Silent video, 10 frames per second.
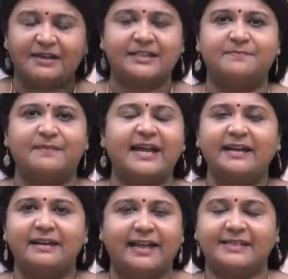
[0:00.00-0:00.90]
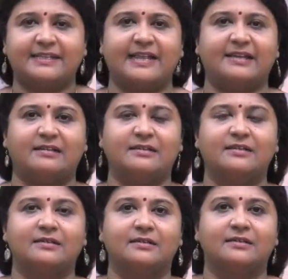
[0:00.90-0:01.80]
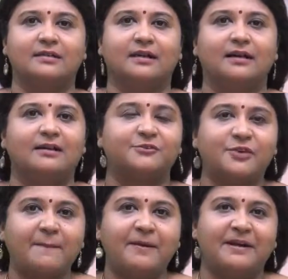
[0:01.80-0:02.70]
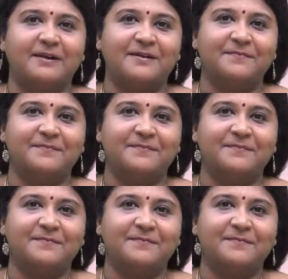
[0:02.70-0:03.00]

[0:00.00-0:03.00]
and his mind gets like troubled,